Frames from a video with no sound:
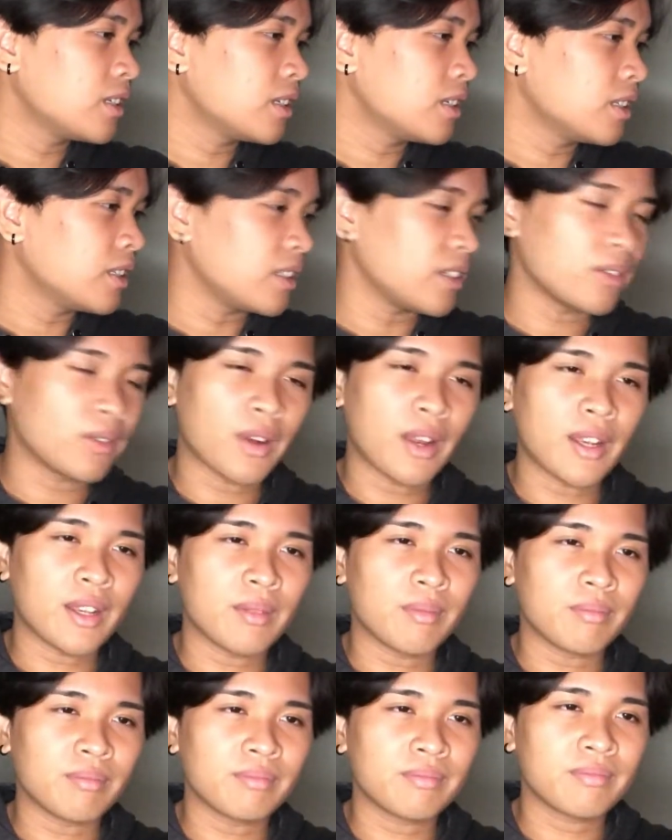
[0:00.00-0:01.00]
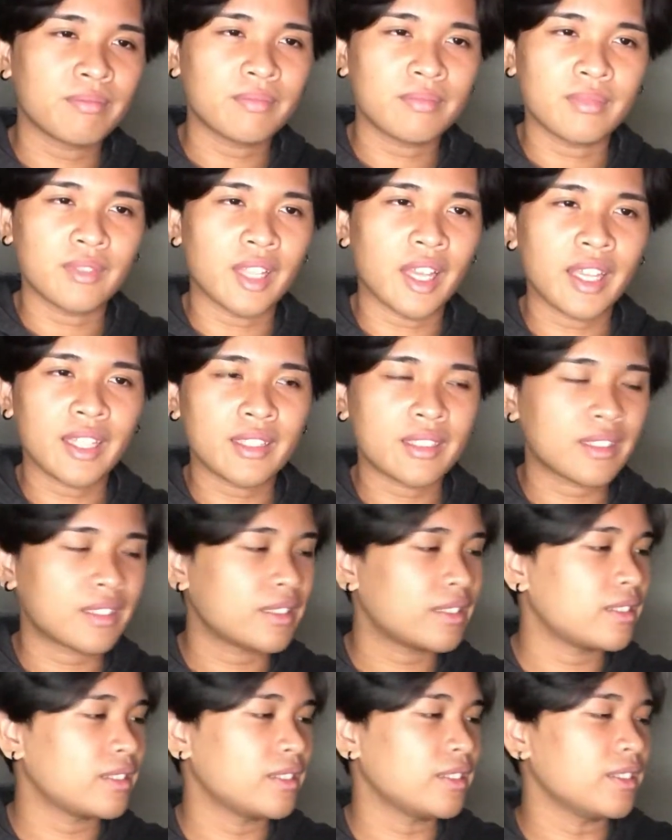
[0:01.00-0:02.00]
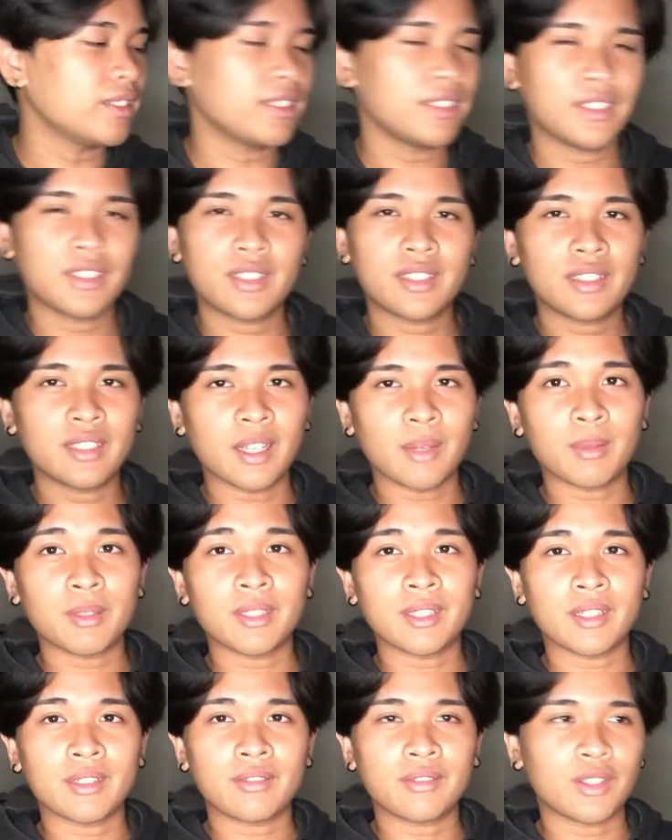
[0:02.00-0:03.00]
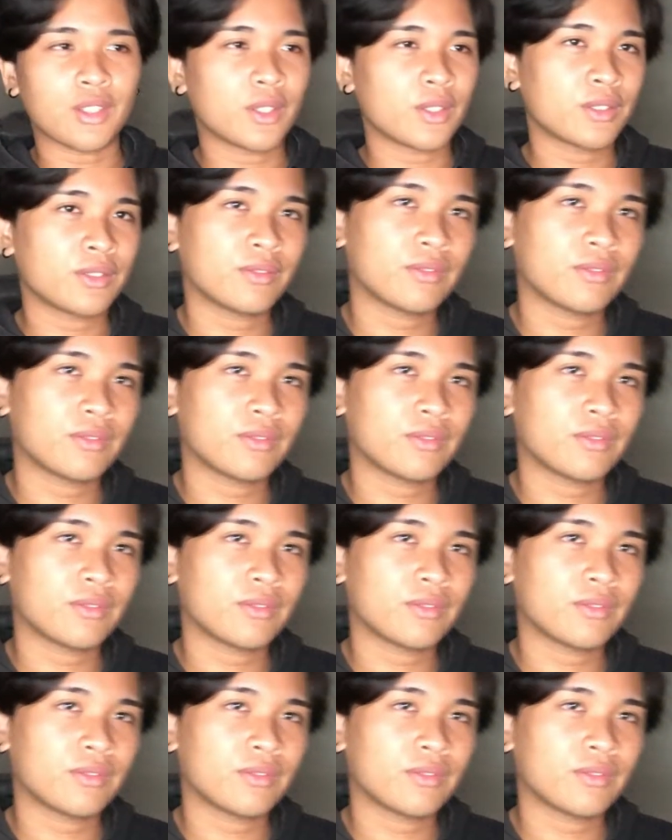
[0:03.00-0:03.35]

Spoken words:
like random night type of stuff, you know?